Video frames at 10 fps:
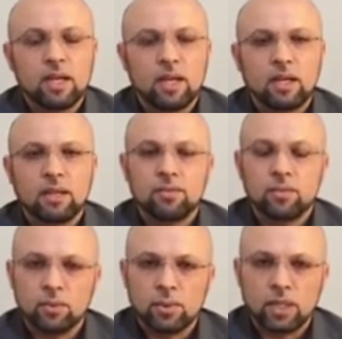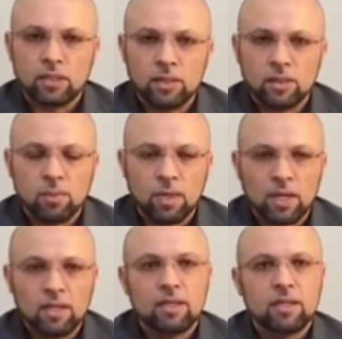Uh, if you would like to
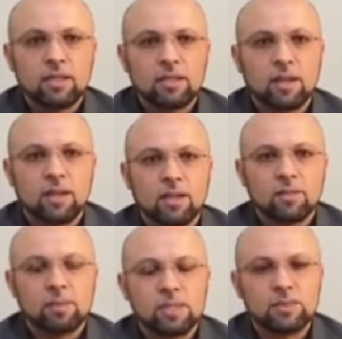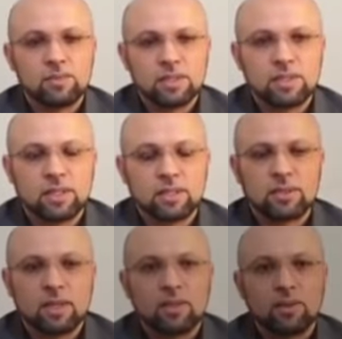apply, uh, please visit us.
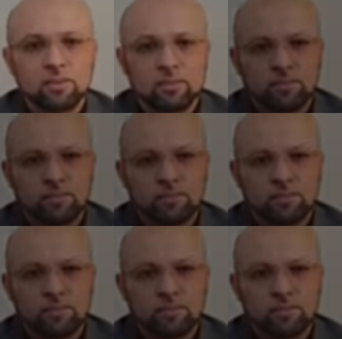Thank you.